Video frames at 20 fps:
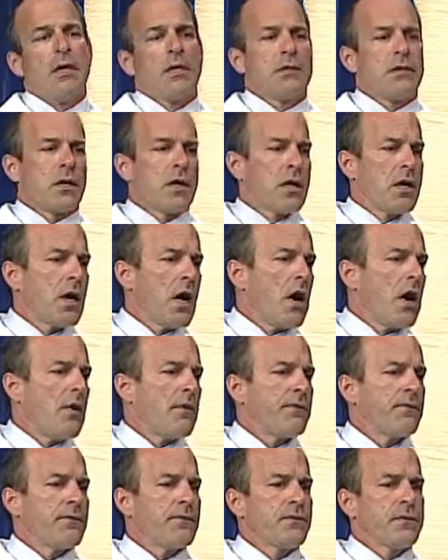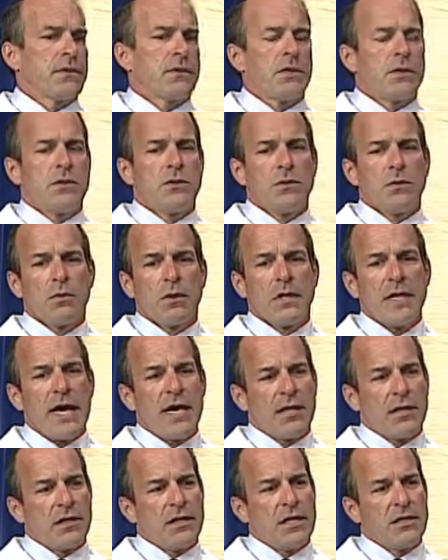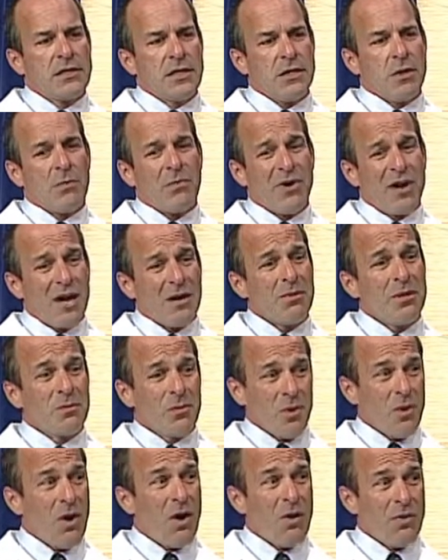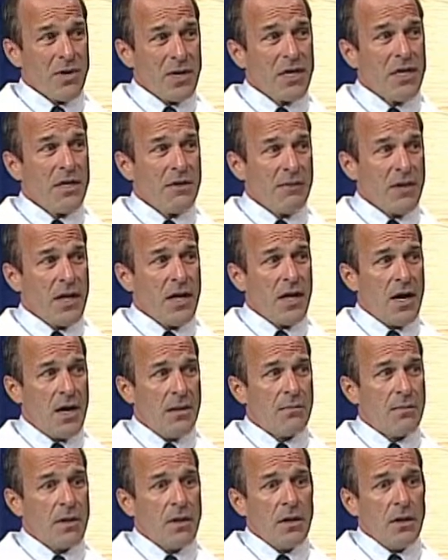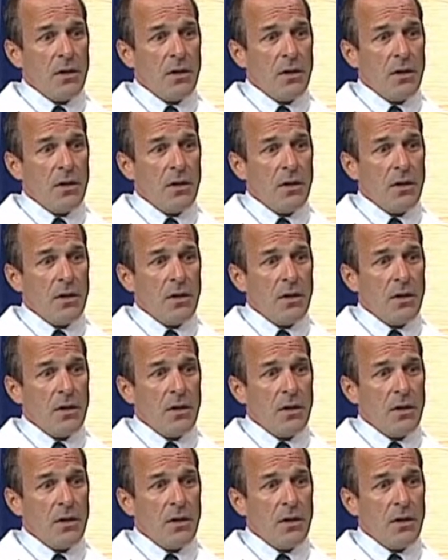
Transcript: to golf, to do a lot of the things that you probably were already giving up